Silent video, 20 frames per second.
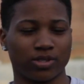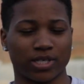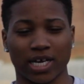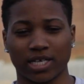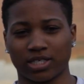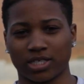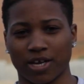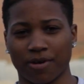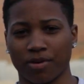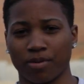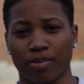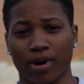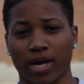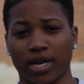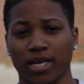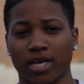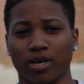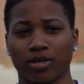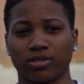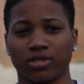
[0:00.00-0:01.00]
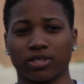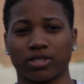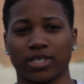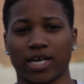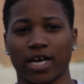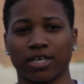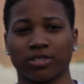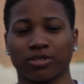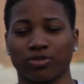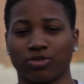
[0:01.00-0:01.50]
that's everybody else's
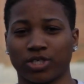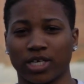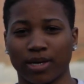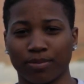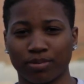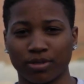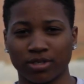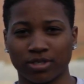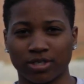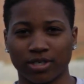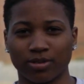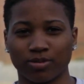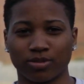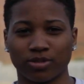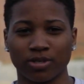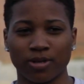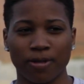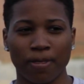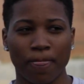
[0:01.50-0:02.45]
national championships.